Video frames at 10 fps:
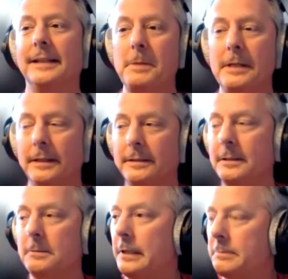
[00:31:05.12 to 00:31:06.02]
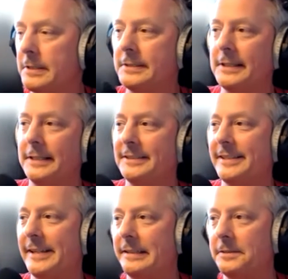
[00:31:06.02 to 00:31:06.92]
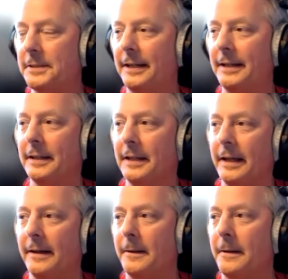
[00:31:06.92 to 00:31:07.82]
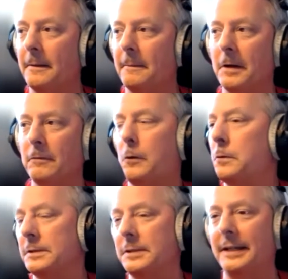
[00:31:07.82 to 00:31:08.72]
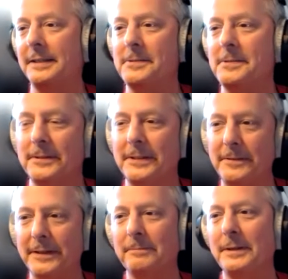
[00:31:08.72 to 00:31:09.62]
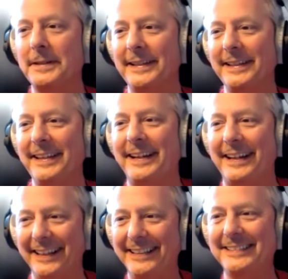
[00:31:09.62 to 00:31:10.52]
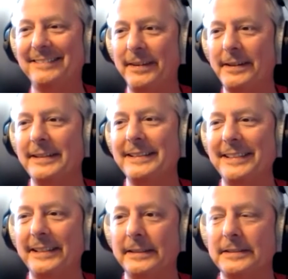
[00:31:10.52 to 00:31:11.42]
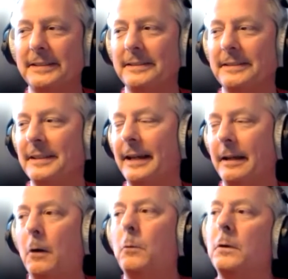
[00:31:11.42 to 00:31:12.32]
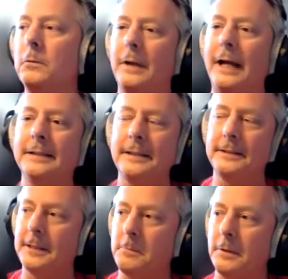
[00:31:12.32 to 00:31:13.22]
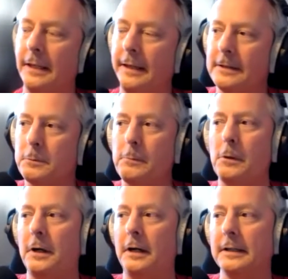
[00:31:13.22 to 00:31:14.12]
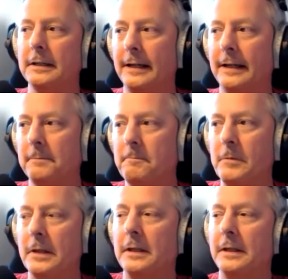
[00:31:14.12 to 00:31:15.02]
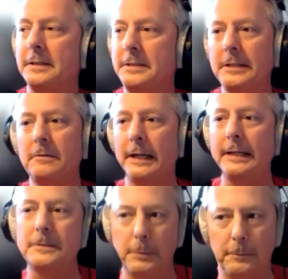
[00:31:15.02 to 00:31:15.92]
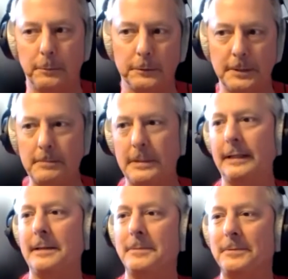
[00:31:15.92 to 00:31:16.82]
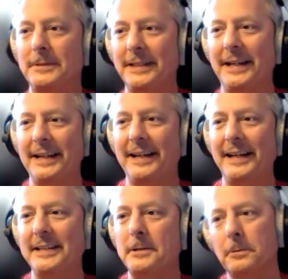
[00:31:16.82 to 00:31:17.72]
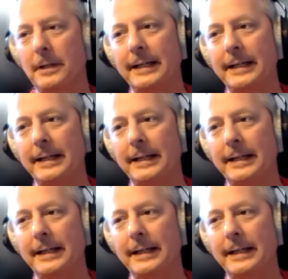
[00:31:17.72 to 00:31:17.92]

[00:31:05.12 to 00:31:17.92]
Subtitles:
I mean, sometimes he says things of course, I don't agree with, but yeah, he is very intelligent. Yeah. Actually, he has people on and kind of degrades people sometimes, which I don't like.